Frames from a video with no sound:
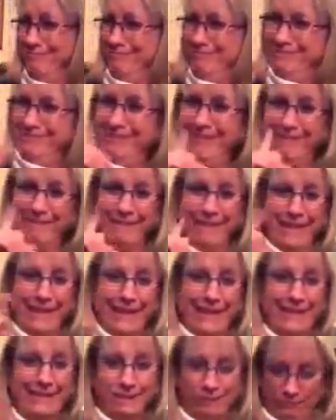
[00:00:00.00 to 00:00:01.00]
They bring
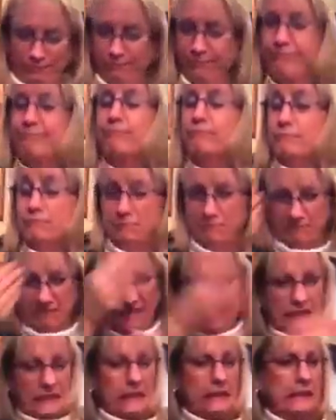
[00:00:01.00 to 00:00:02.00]
those issues to the Board of
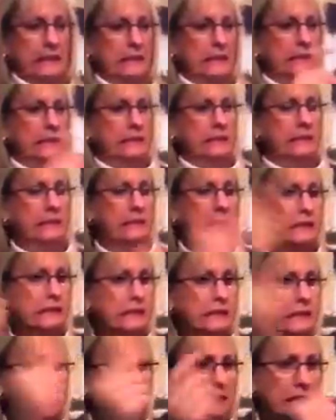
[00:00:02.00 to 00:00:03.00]
Directors who may
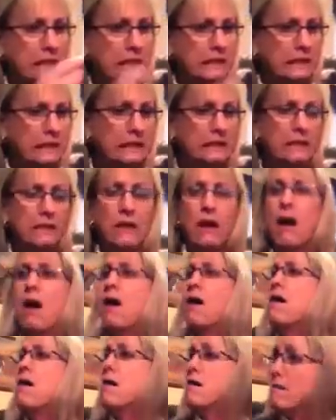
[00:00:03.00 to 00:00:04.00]
not be at all
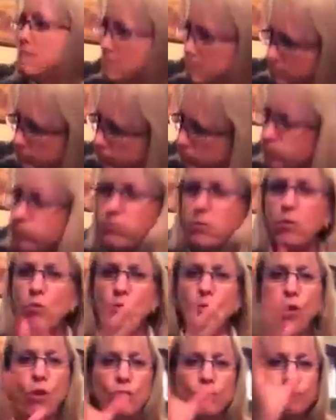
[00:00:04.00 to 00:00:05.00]
familiar with the
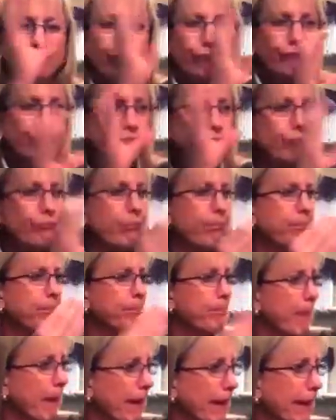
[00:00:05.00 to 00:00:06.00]
community. The Board of
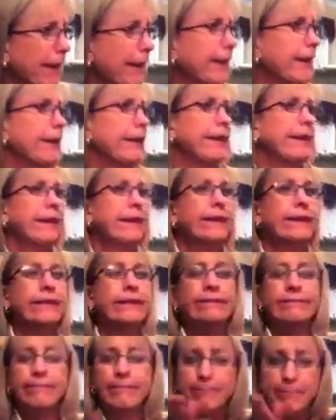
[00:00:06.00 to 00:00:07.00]
Directors then will
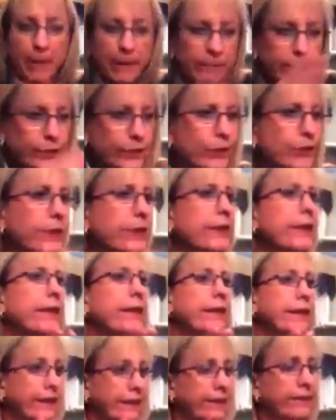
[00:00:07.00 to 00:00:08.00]
tackle the issues
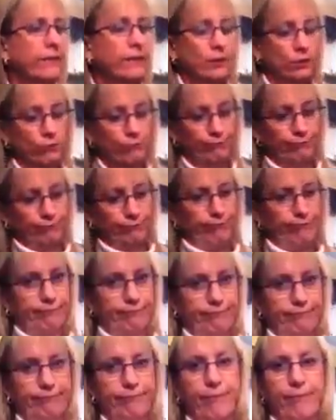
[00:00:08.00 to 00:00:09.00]
and provide
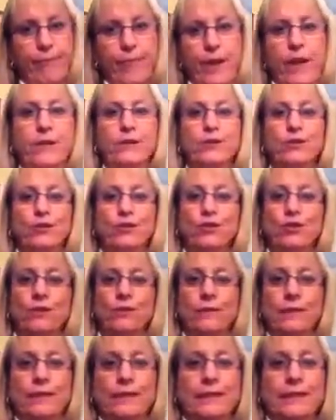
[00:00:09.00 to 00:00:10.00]
funds for the
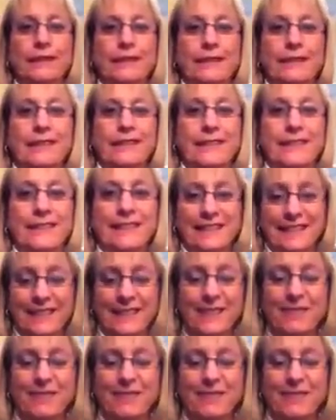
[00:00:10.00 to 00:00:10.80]
services needed.